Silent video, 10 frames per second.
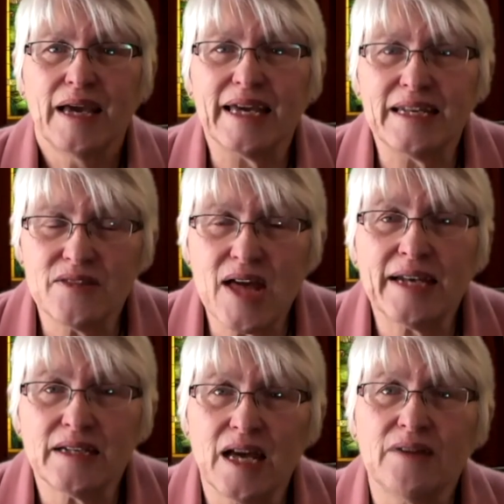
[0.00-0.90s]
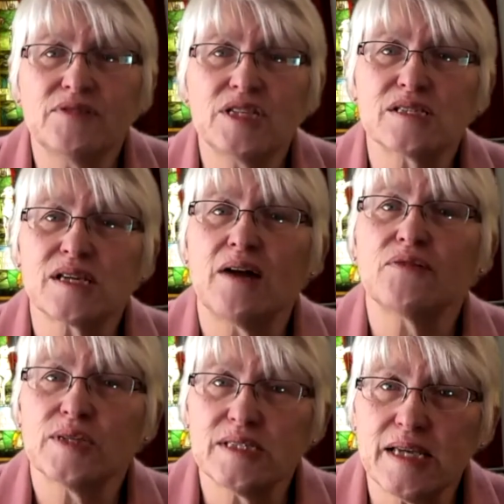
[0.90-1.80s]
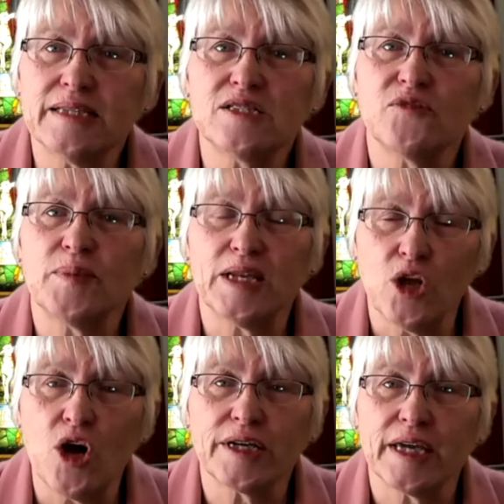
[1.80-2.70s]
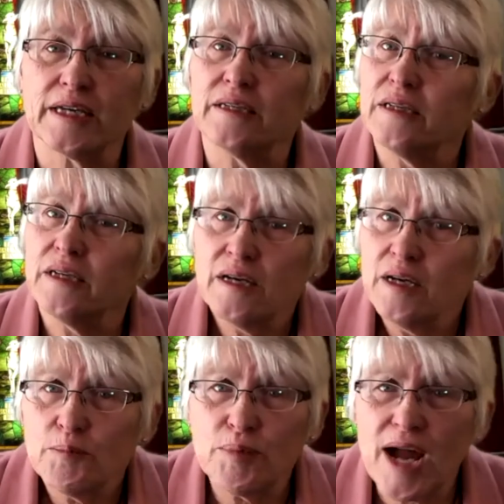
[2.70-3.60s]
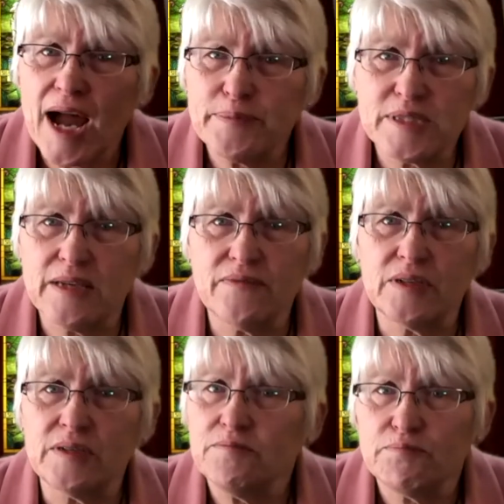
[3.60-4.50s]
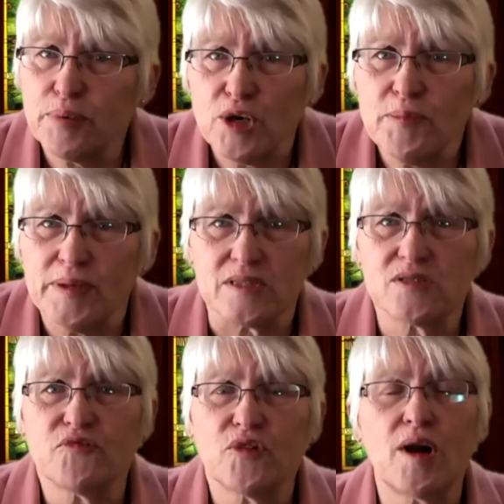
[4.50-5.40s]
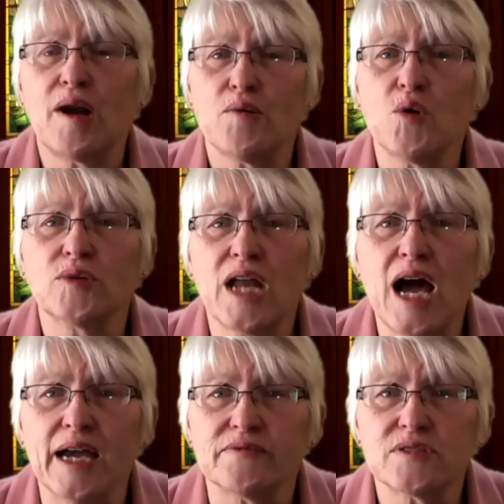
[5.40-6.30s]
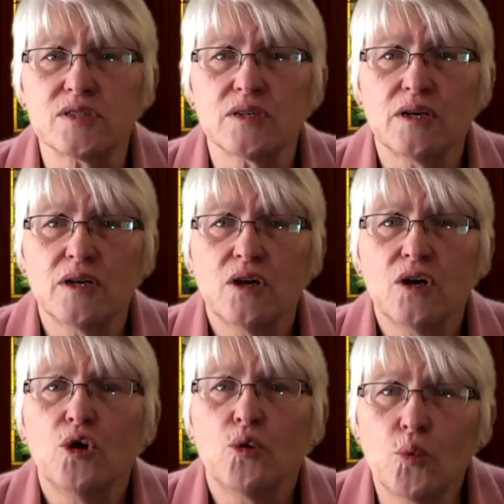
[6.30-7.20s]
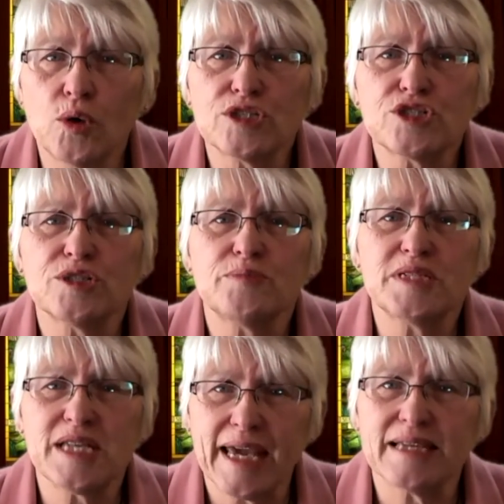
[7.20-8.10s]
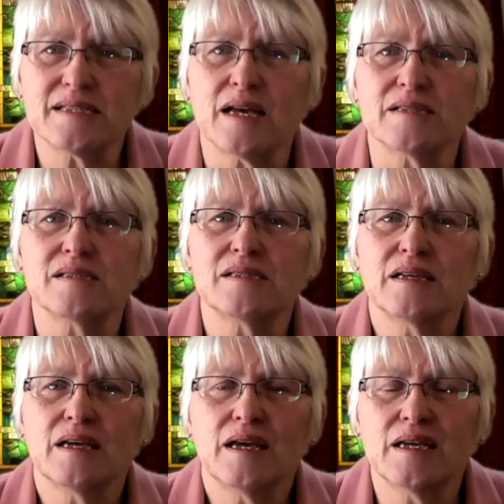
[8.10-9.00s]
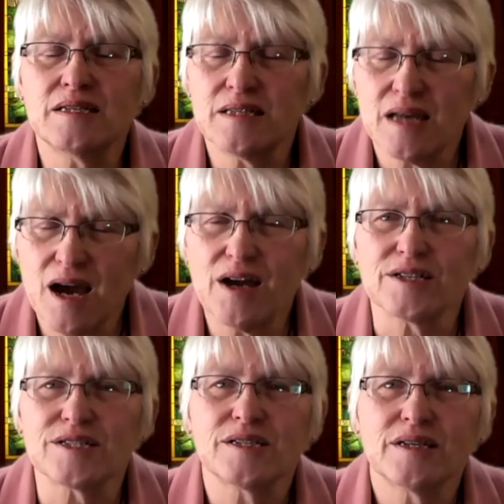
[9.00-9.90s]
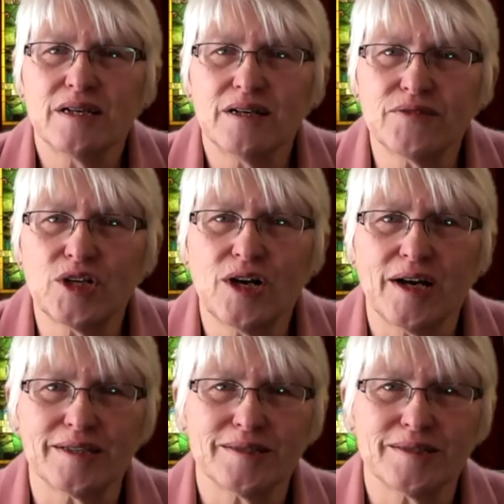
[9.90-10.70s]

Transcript: And in that love, discover a sense of belonging and perhaps even purpose for our own lives. Worship takes us into the heart of God.